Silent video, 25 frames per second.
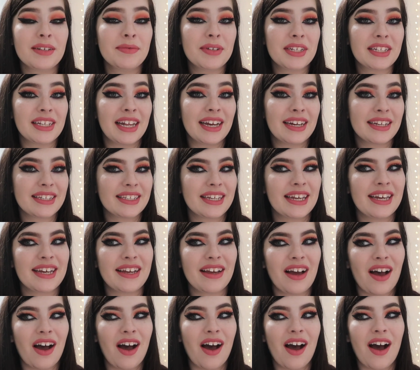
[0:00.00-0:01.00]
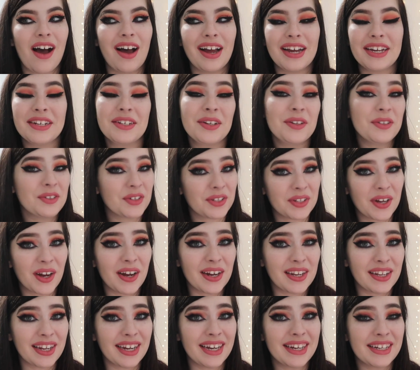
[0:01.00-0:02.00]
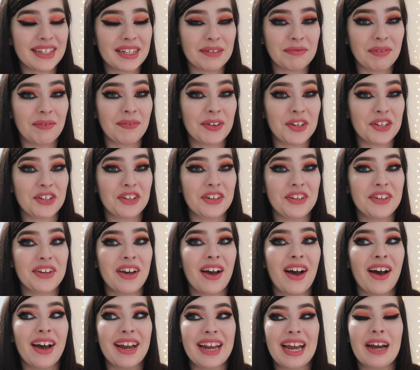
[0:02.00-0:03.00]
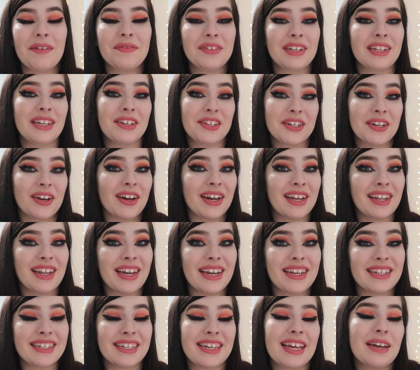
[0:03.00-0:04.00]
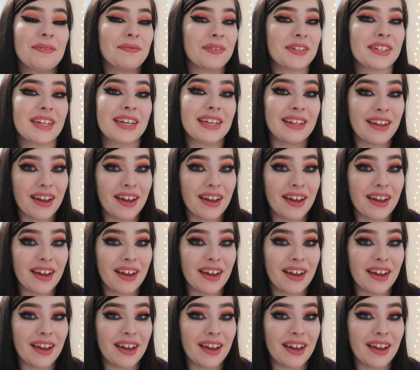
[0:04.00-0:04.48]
I'm dyslexic, I don't just highlight in revision, I have to literally highlight in everyday